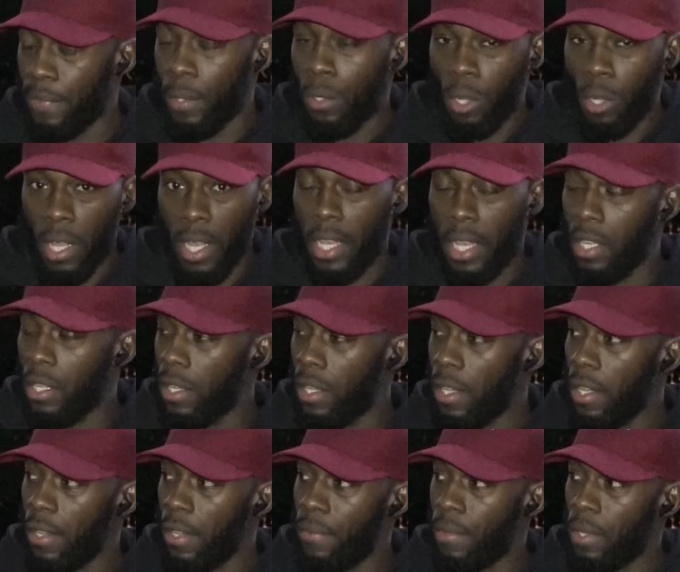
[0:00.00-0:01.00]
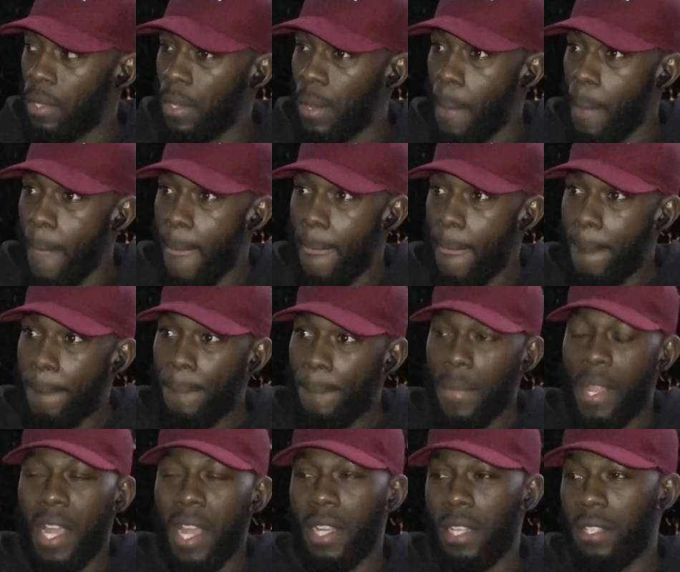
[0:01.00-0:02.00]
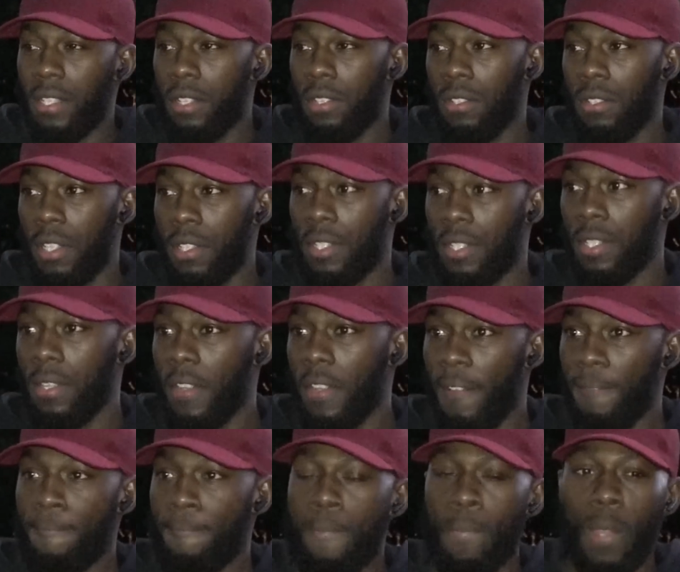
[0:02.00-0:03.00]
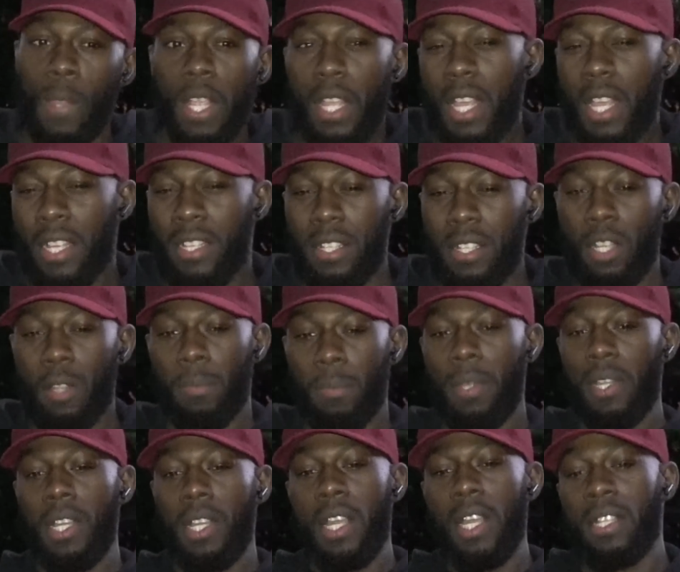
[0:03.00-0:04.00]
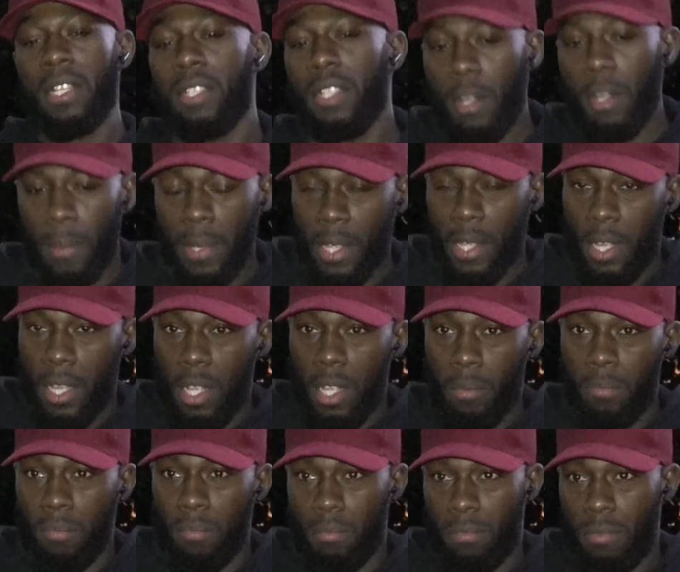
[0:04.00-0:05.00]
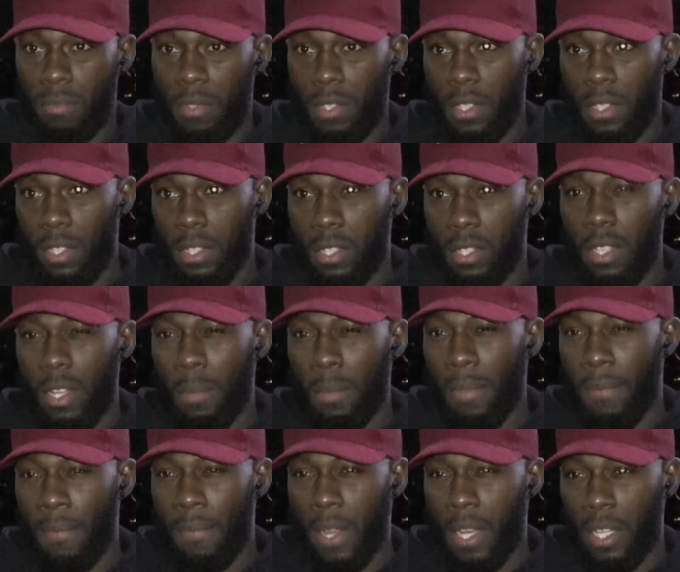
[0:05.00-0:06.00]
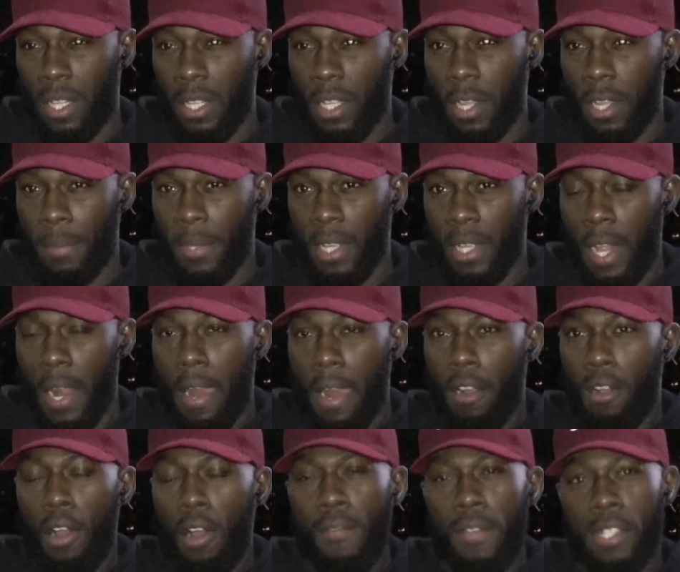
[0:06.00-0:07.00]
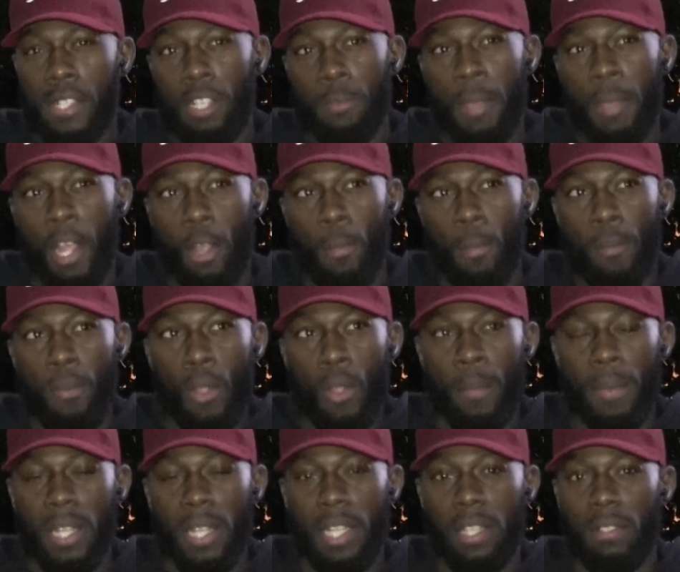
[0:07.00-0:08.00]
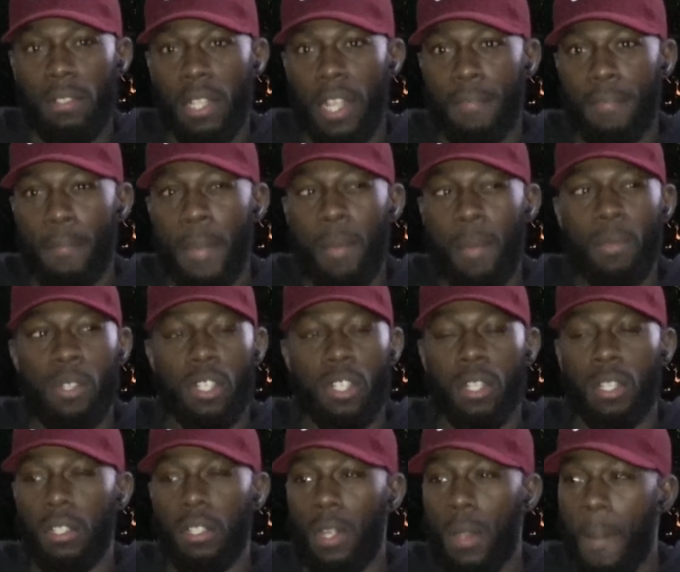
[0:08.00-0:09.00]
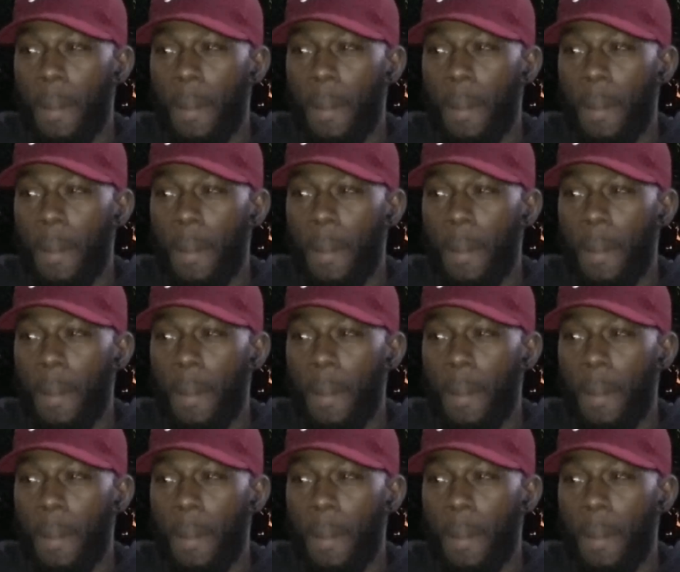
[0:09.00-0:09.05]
So they're not lighting enough on you, like, still, right, it's music, you can do things. Yeah, it's still a bit, funny. Yeah. Obviously, man could probably, if man was to,